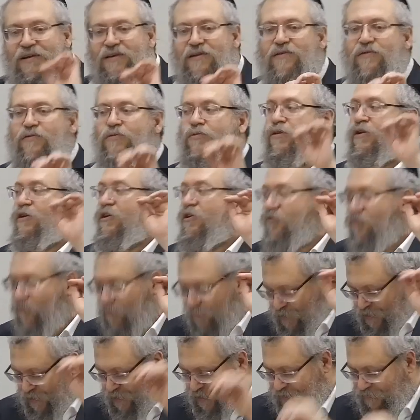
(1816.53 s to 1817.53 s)
a higher
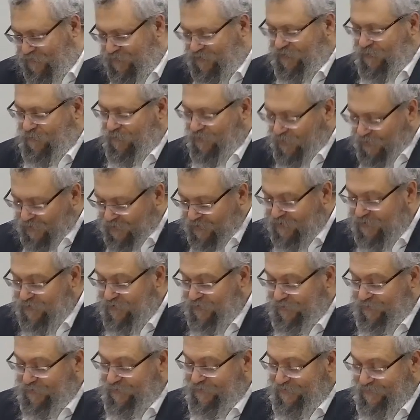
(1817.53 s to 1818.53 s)
meaning in life,
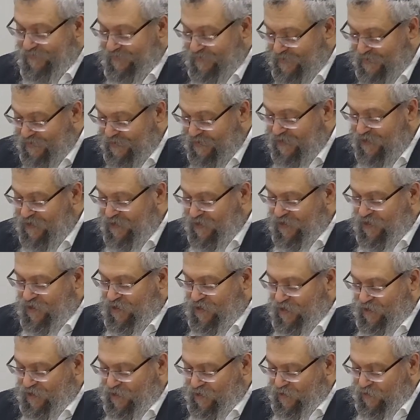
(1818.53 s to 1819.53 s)
that's because
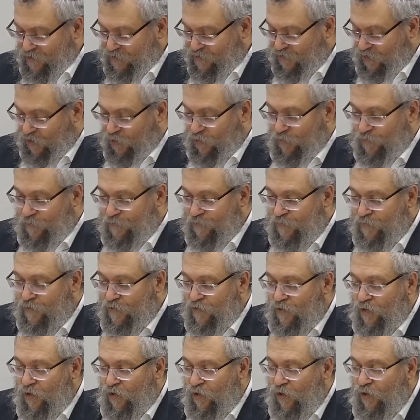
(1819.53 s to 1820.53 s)
at the core
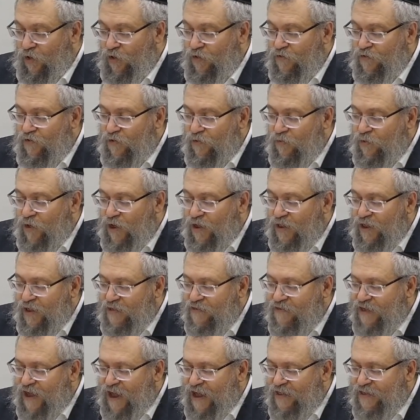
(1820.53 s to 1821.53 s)
there is
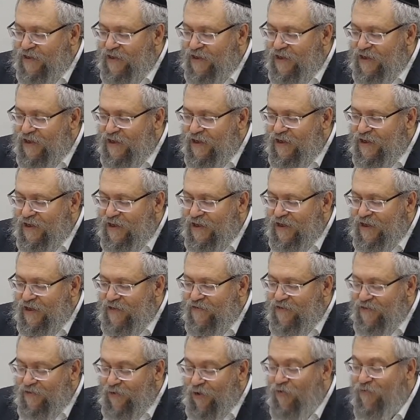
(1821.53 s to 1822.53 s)
meaning, and who
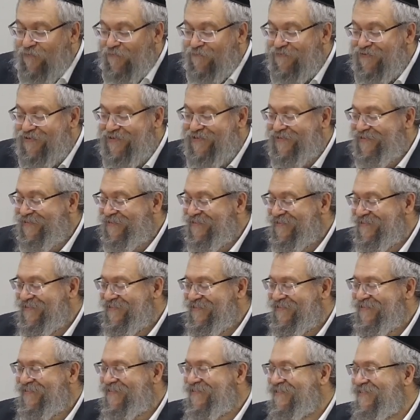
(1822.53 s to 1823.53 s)
creates meaning? Only a
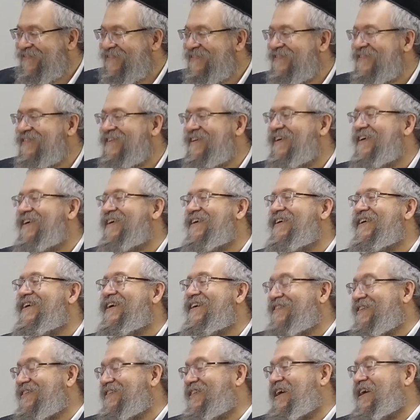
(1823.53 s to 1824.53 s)
God who
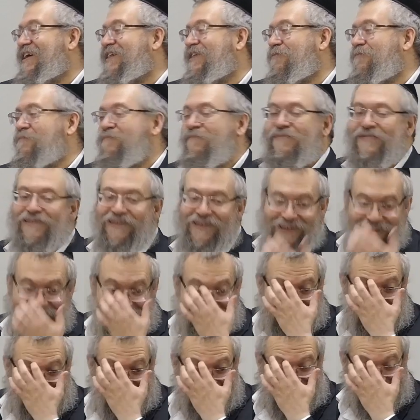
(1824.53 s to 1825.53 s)
exists
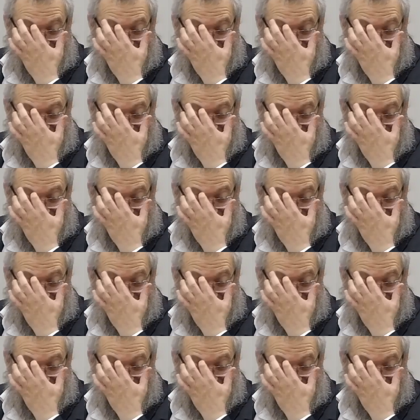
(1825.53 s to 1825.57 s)
before the